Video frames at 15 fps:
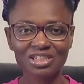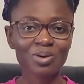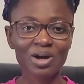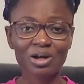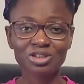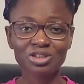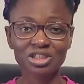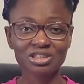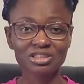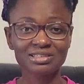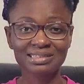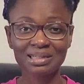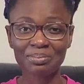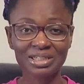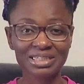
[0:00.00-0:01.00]
So I'll just
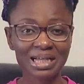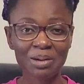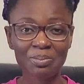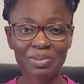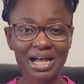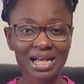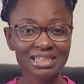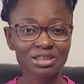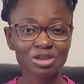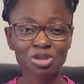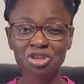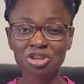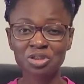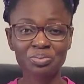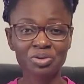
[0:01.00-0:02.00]
sum it up as
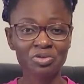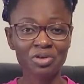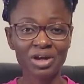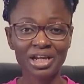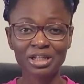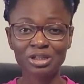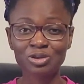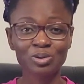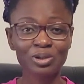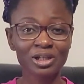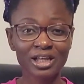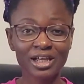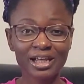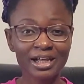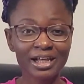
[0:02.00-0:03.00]
you should be ready to
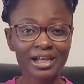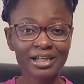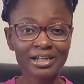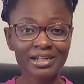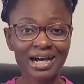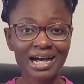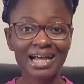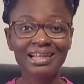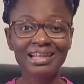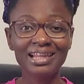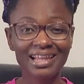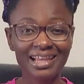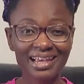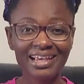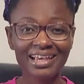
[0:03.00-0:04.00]
learn,
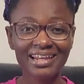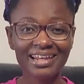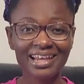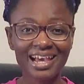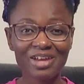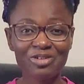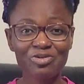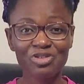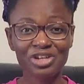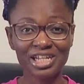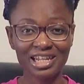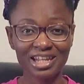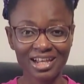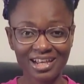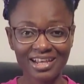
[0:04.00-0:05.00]
unlearn, and
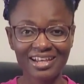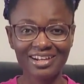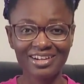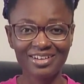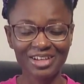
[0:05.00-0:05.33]
relearn.